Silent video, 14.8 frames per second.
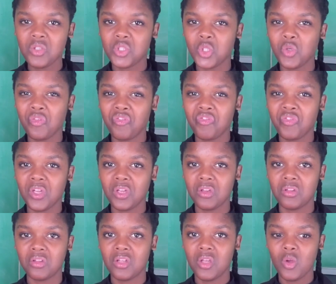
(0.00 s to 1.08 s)
do you
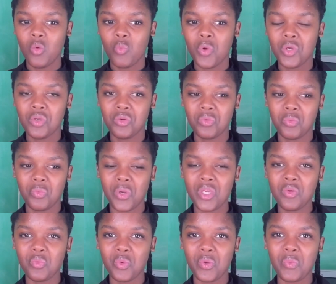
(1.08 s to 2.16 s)
feel
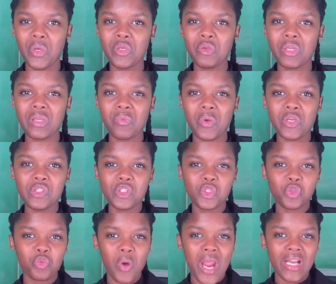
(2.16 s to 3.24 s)
when you're
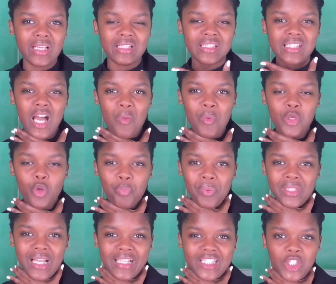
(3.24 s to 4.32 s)
strangling someone, you
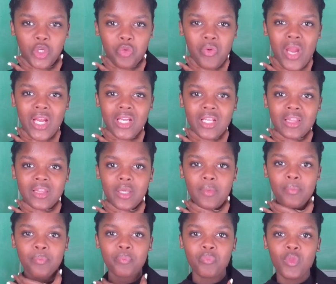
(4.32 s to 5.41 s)
feel like strangling
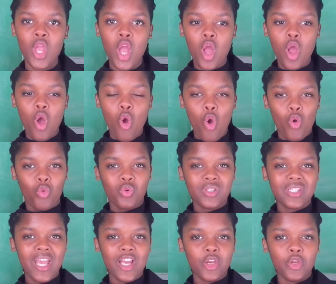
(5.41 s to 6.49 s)
them?
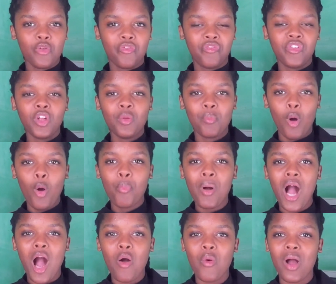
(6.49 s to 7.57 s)
You feel more
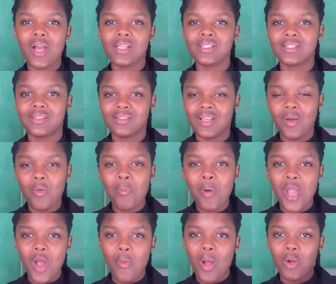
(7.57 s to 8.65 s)
power.
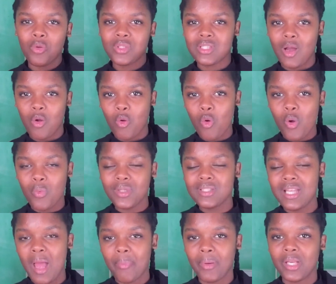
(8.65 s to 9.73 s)

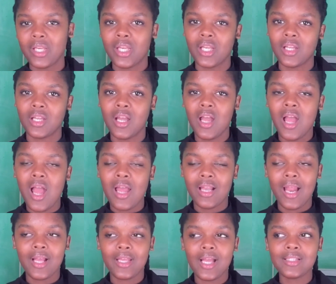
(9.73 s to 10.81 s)
What's happening?
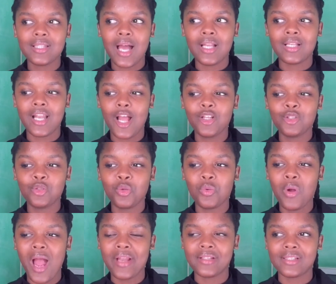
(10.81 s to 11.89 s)
Like, yes, I'd like
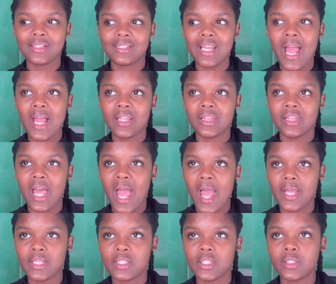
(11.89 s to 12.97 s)
to understand
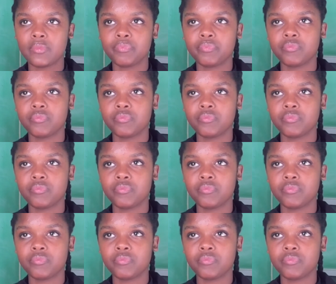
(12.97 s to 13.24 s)
that.